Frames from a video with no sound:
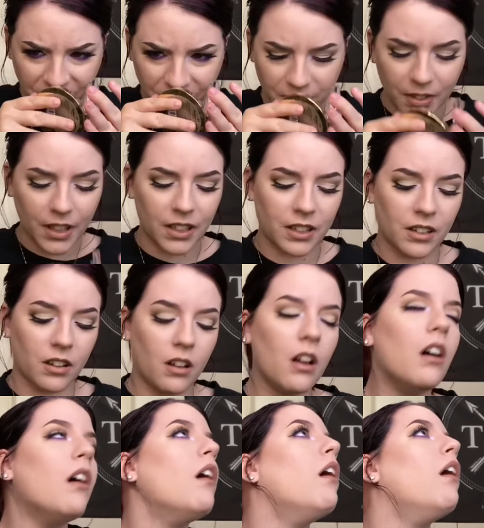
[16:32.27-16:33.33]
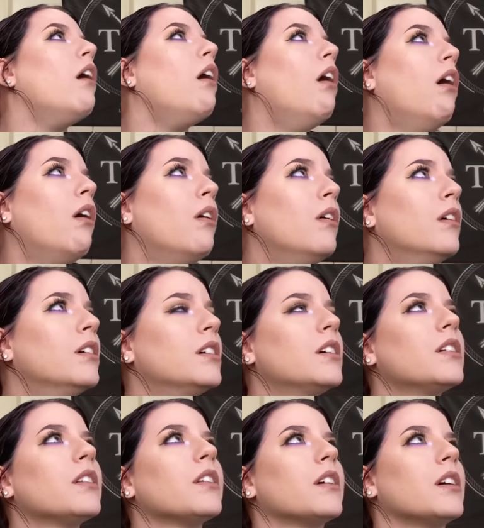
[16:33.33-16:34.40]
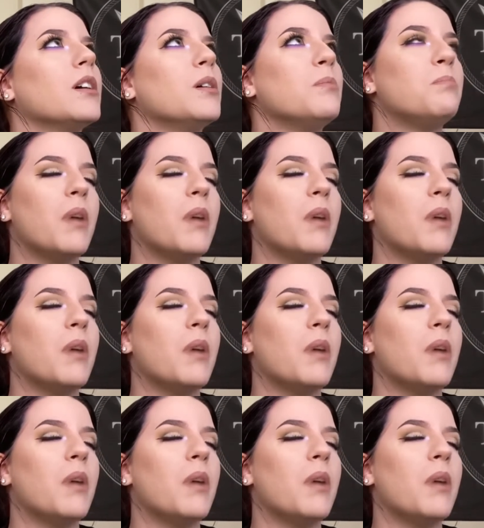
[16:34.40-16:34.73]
Like, like a